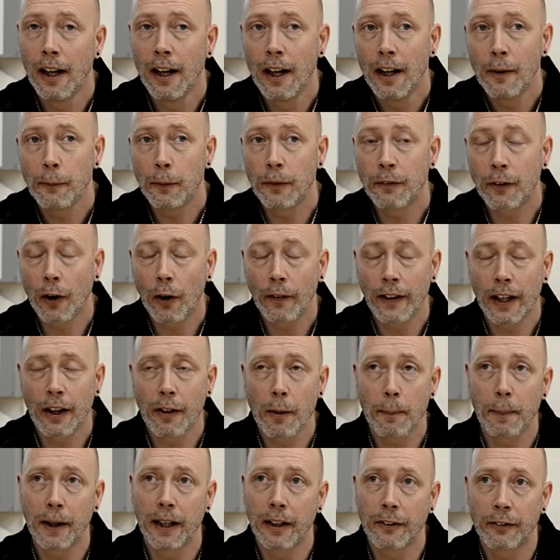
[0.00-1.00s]
We've got the other
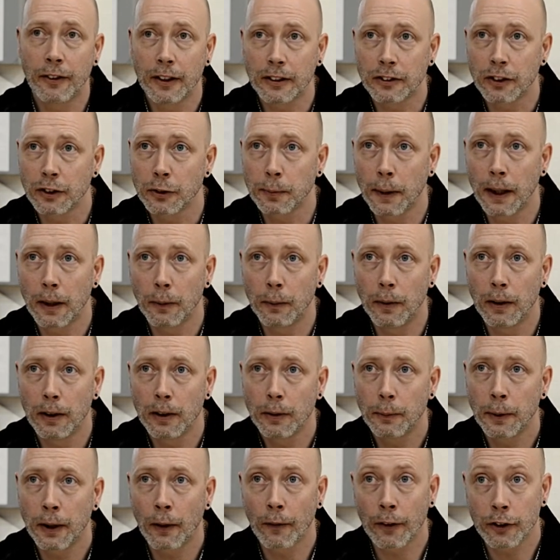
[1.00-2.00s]
benefits as well.
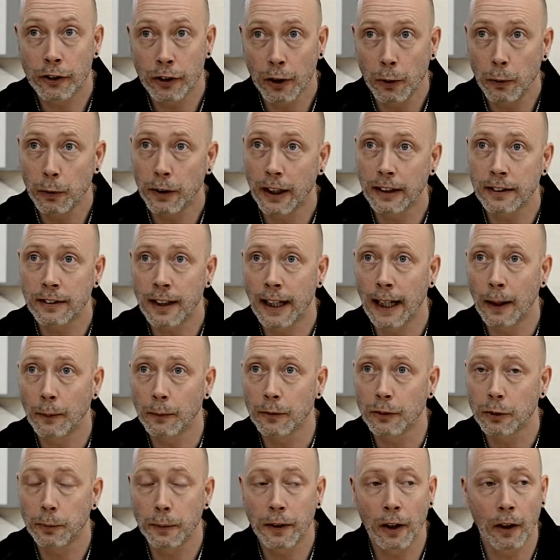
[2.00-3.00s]
We've got the tool
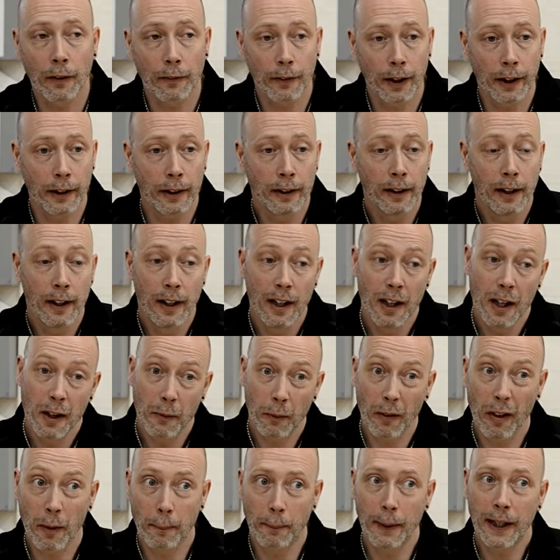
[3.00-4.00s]
discounts. We've got one
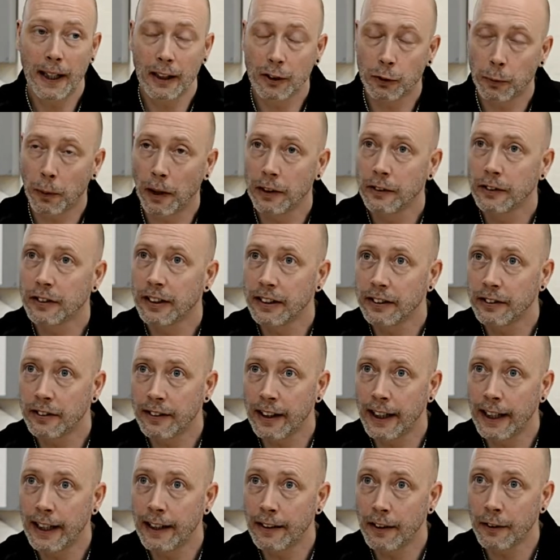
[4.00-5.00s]
of the biggest ones is
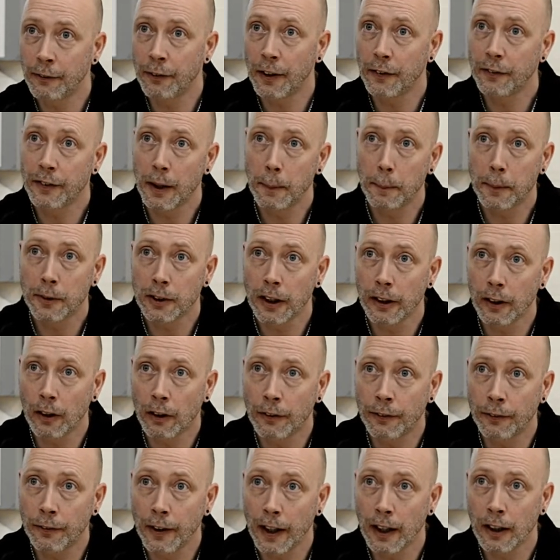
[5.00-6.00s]
the 15%
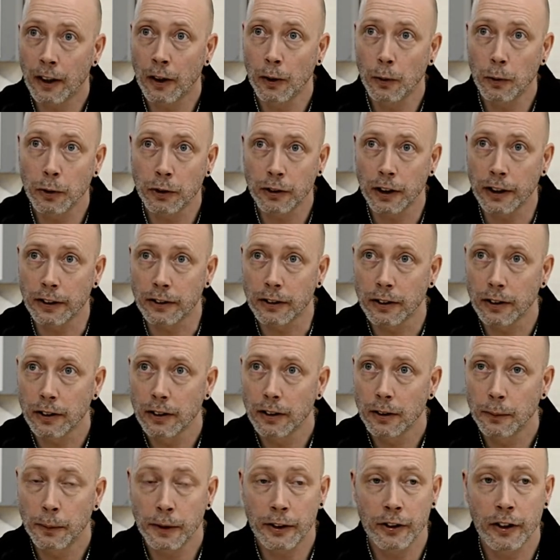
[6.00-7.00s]
off fitter courses,
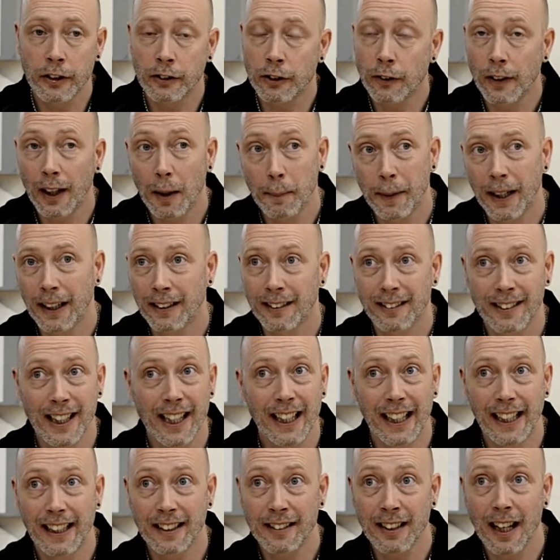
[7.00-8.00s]
which is, well, I mean, it's
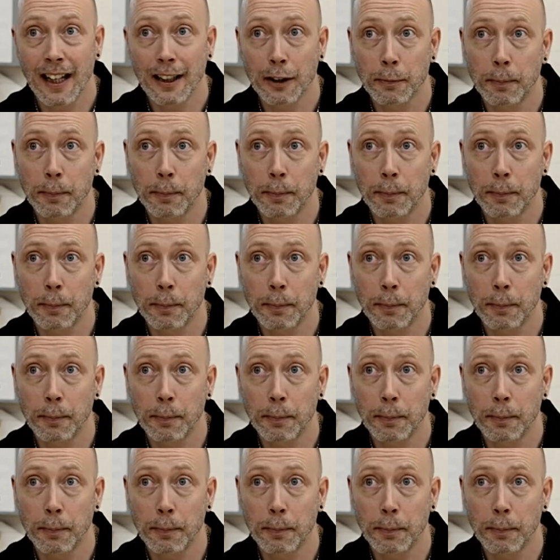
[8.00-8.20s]
nearly a tax